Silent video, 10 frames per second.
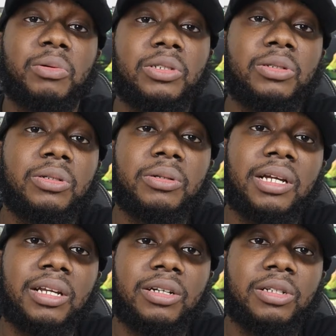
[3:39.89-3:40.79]
once you're
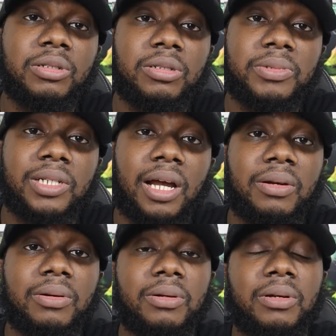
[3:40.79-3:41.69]
creating a YouTube
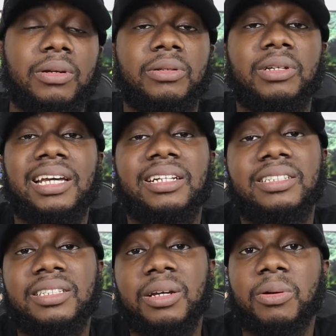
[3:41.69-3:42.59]
channel, you can't
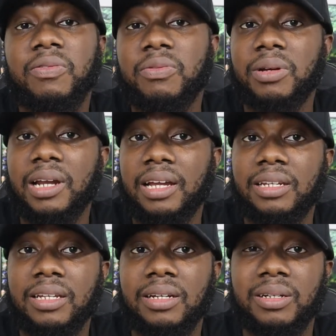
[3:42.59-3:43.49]
stick with one
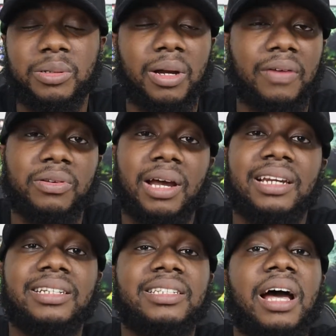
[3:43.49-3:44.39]
idea. You have to
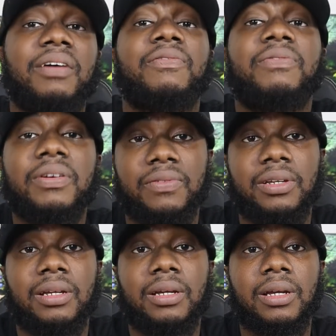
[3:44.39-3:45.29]
at least have
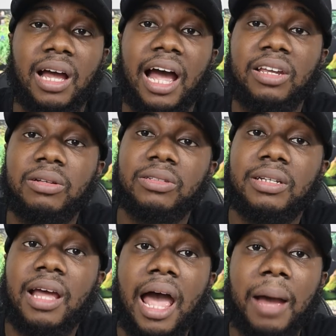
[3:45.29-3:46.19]
50. I use
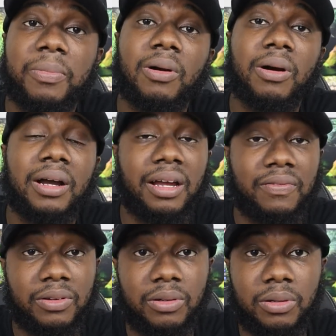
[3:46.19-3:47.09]
an app called
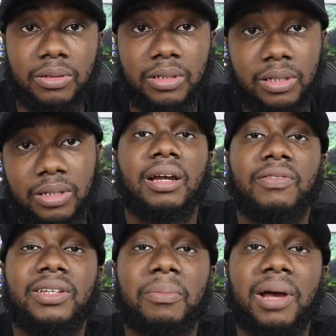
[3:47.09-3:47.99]
Evernote.
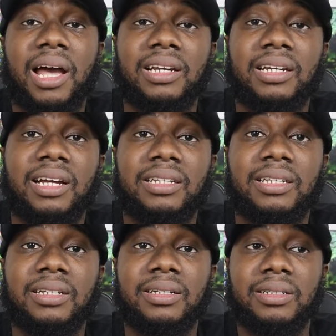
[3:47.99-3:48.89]
Every time I had an
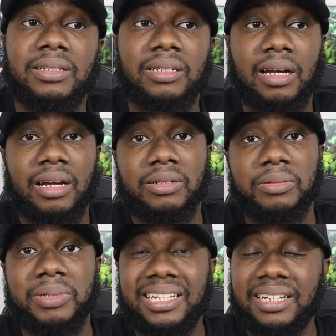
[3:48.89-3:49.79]
idea, I could
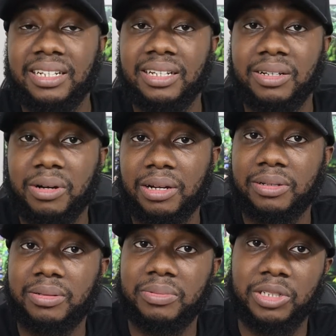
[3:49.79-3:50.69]
be eating or I
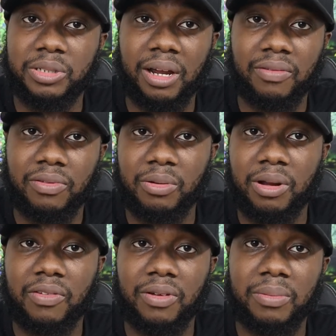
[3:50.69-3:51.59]
could be driving,
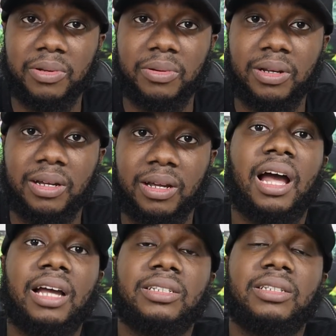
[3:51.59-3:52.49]
whatever I'm doing,
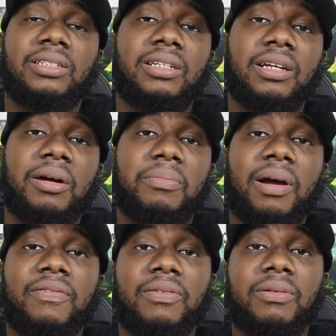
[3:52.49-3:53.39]
I just stick out
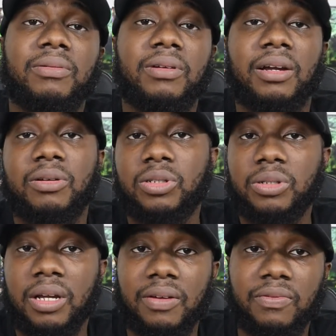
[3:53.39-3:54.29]
my phone, I go
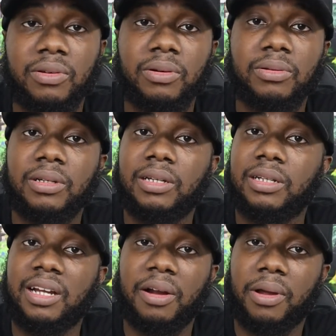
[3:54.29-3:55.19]
to Evernote, and
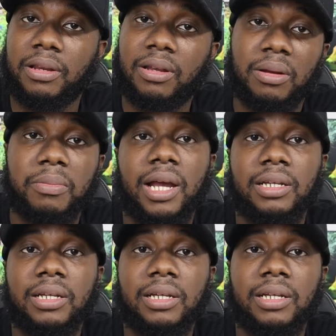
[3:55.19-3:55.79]
then I write down my